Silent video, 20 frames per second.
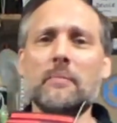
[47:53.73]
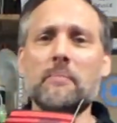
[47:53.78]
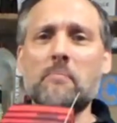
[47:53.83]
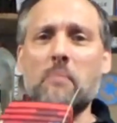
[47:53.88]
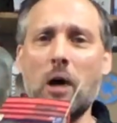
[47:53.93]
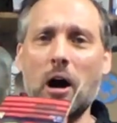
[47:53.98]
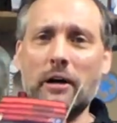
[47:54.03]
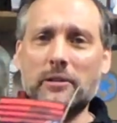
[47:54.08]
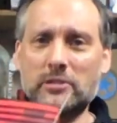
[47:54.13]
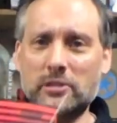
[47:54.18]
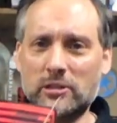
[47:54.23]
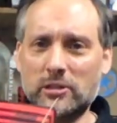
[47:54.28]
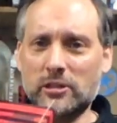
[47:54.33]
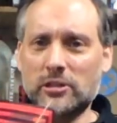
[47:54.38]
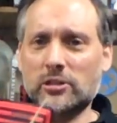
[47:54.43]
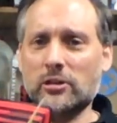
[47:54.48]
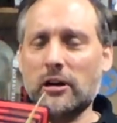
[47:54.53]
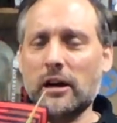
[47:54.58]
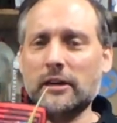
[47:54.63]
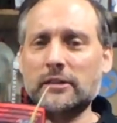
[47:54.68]
monster
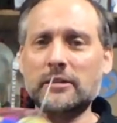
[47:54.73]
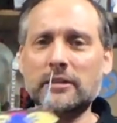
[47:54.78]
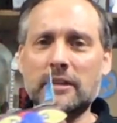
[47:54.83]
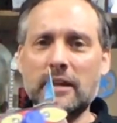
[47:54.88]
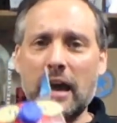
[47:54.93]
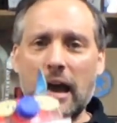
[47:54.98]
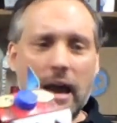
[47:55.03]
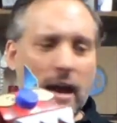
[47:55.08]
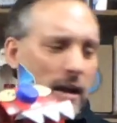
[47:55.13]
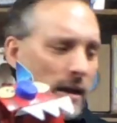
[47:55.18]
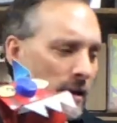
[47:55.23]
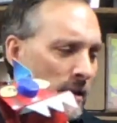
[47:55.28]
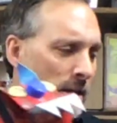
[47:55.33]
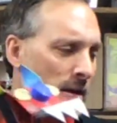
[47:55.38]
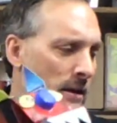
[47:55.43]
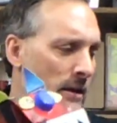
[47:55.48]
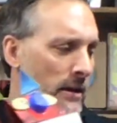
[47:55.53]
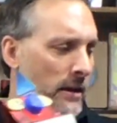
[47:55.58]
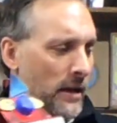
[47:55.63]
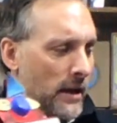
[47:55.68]
truck today.
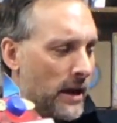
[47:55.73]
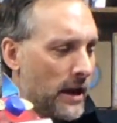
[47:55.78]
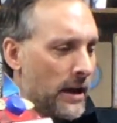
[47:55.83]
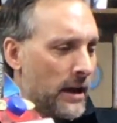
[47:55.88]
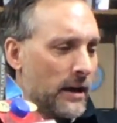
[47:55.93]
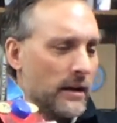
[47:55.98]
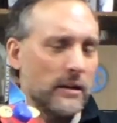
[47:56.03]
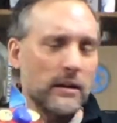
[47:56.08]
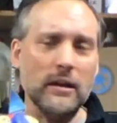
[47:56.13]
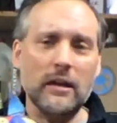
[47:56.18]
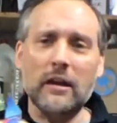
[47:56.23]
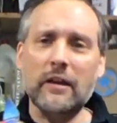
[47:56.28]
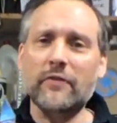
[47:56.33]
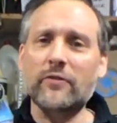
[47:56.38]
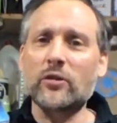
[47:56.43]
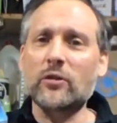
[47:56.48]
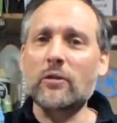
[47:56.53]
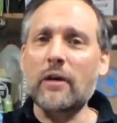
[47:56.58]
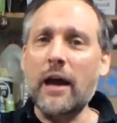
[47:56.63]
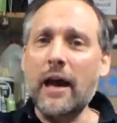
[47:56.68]
And if
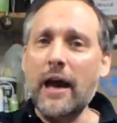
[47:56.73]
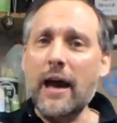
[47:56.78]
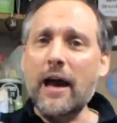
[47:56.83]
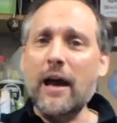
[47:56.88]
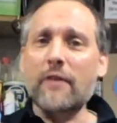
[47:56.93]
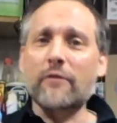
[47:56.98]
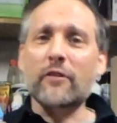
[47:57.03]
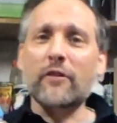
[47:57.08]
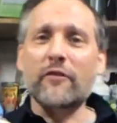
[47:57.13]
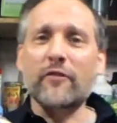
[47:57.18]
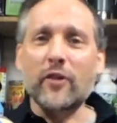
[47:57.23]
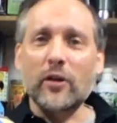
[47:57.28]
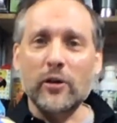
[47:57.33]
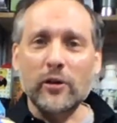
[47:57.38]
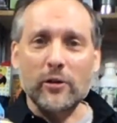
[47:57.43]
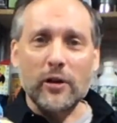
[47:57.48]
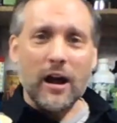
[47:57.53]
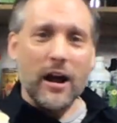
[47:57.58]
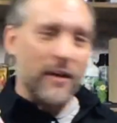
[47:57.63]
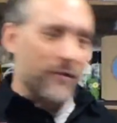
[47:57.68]
you have a
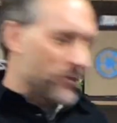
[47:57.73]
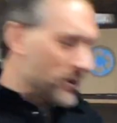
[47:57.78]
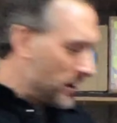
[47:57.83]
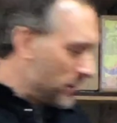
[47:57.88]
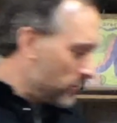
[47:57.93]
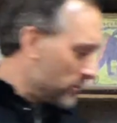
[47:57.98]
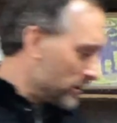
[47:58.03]
photograph that you